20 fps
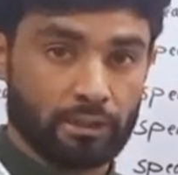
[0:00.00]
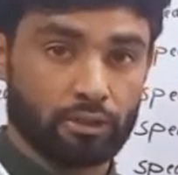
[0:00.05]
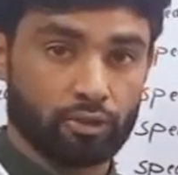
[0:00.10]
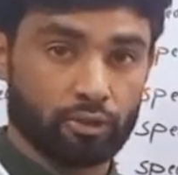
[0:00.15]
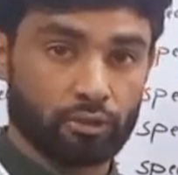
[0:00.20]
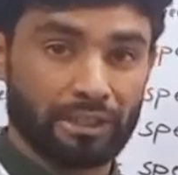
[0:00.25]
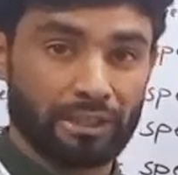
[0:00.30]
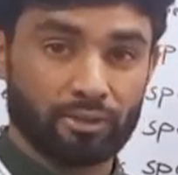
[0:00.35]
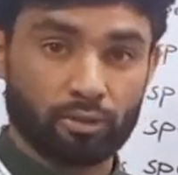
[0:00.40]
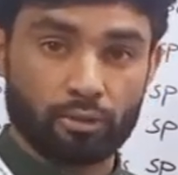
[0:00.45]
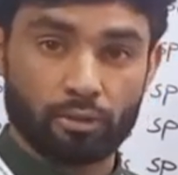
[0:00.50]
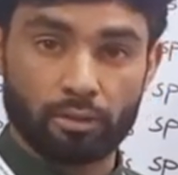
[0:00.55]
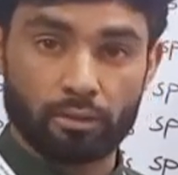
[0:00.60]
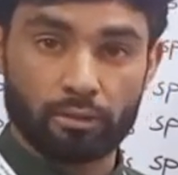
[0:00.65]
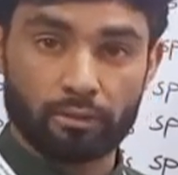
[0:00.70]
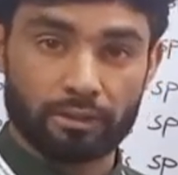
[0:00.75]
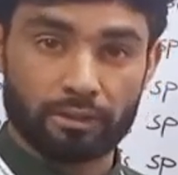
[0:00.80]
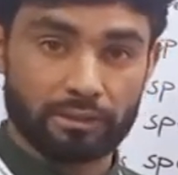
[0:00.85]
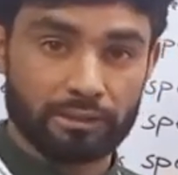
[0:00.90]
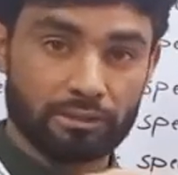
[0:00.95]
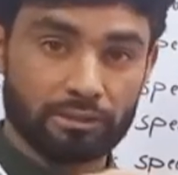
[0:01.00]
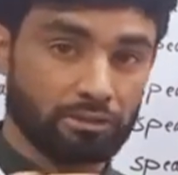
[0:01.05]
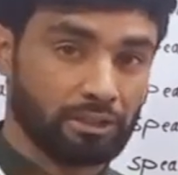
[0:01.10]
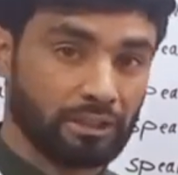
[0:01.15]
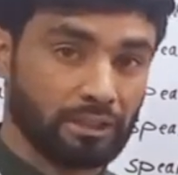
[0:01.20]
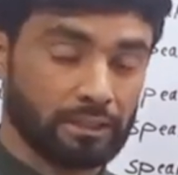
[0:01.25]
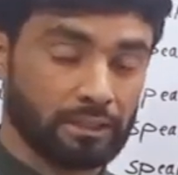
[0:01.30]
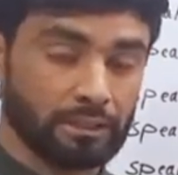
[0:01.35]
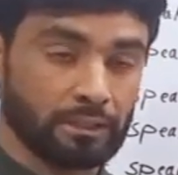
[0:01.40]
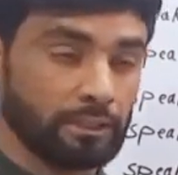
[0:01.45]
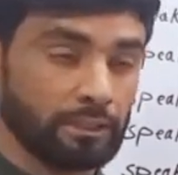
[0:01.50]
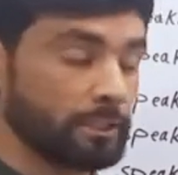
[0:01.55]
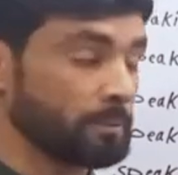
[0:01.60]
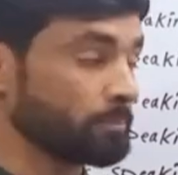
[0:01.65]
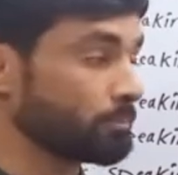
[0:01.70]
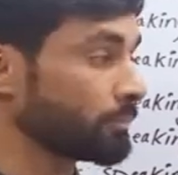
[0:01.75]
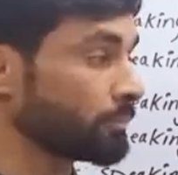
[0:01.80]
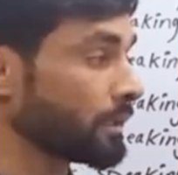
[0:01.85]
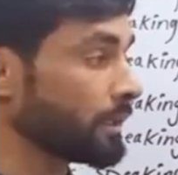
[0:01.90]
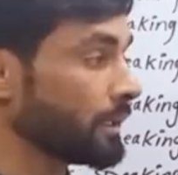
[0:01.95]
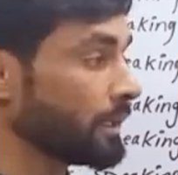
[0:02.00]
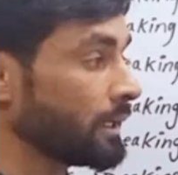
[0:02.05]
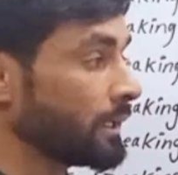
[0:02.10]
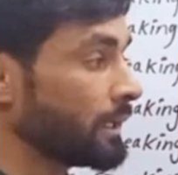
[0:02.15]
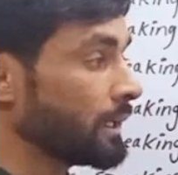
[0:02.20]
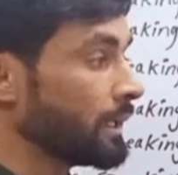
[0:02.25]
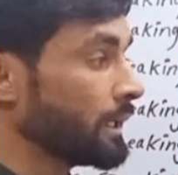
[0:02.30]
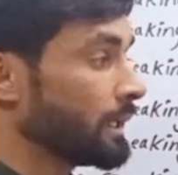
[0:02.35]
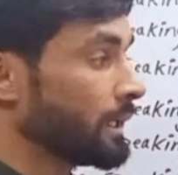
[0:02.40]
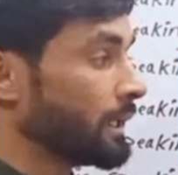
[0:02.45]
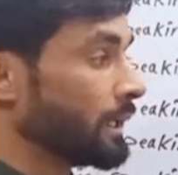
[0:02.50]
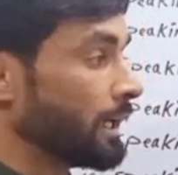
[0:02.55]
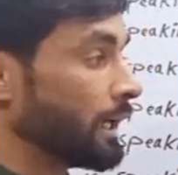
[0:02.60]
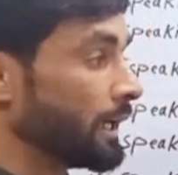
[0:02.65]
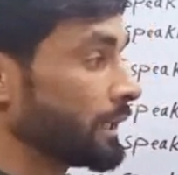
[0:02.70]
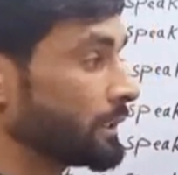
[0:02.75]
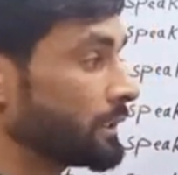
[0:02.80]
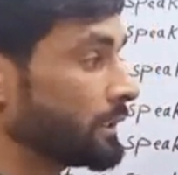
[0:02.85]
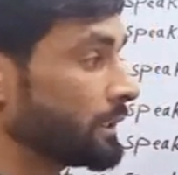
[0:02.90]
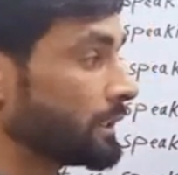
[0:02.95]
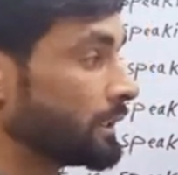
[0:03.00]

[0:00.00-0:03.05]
So that's called regularly. And